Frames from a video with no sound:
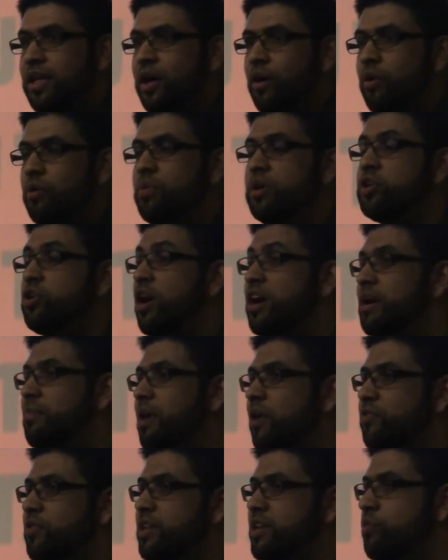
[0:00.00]
when we talk
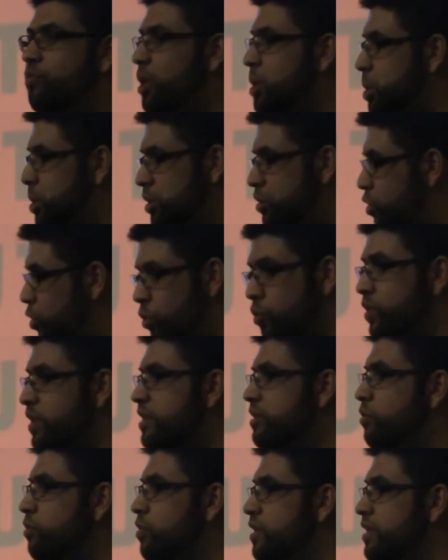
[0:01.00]
about this question, who
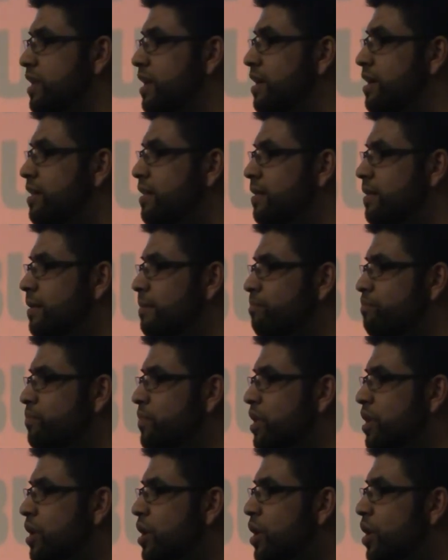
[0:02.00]
is Hussain,
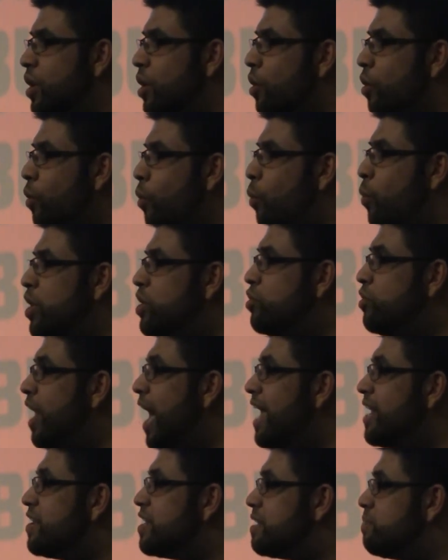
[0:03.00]
we do
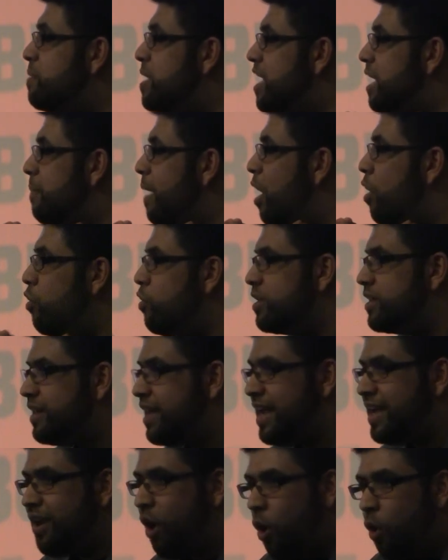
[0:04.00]
not speak about
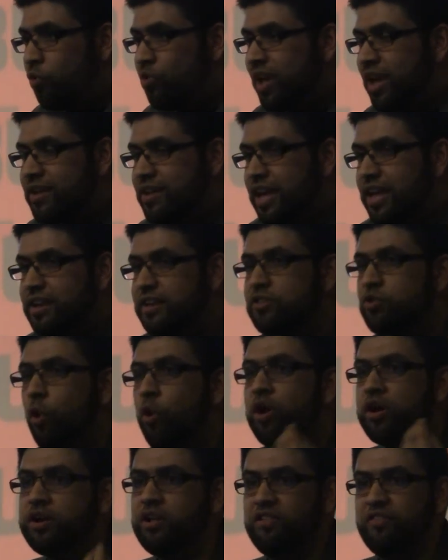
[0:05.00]
Hussain only as a
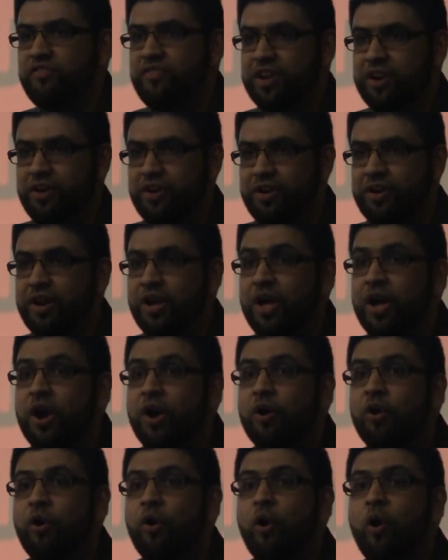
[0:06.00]
historical figure,
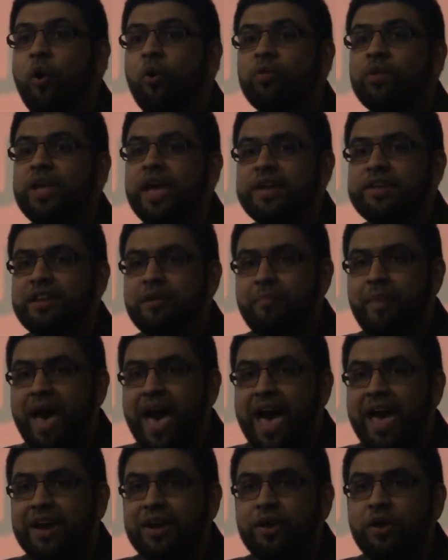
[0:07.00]
or only as a
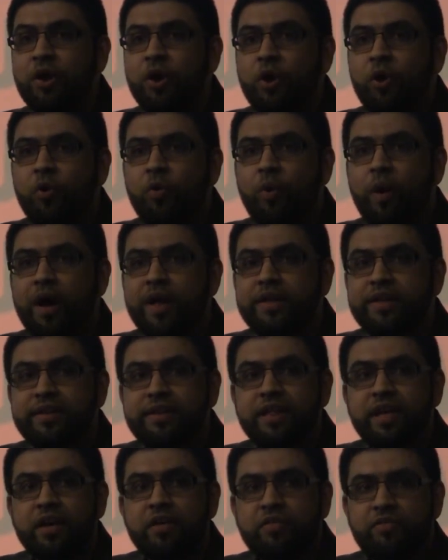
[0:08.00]
man who
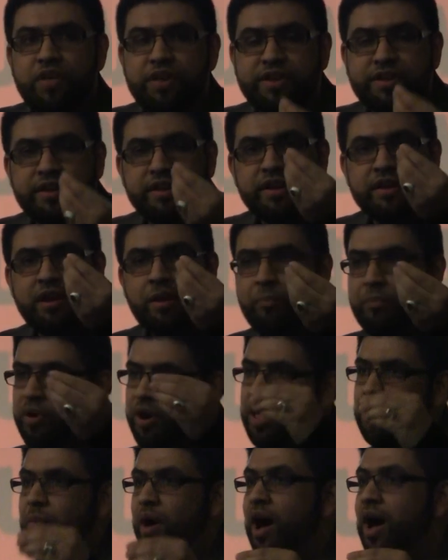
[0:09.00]
was this number
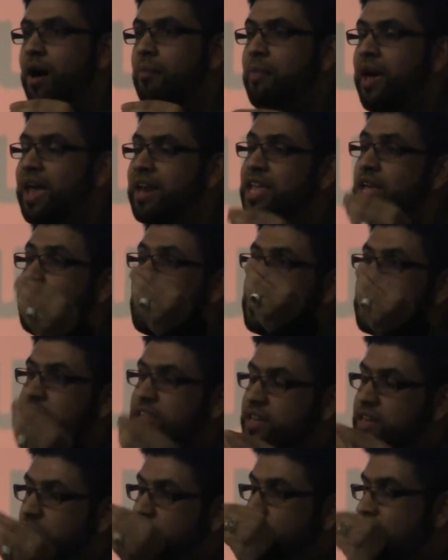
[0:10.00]
imam and he was
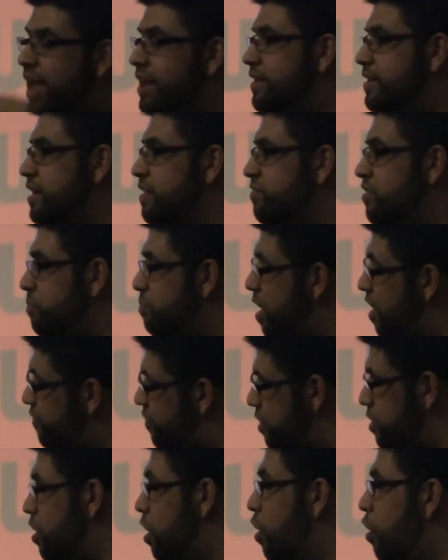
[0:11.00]
this grandson of the
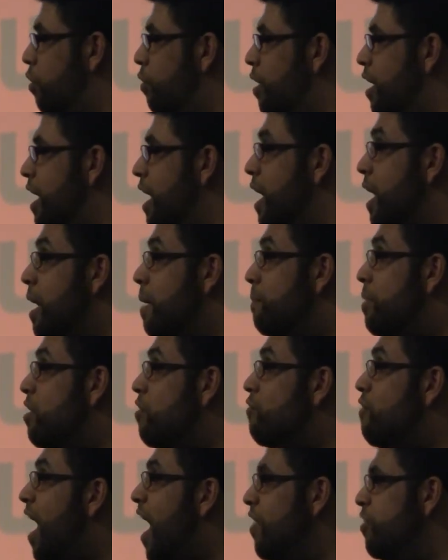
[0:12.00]
Prophet. No,
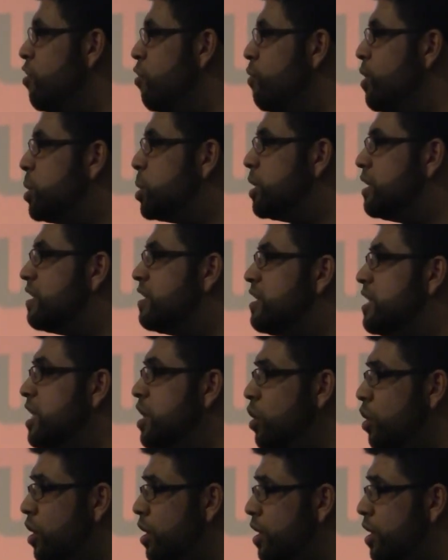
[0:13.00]
but rather we should see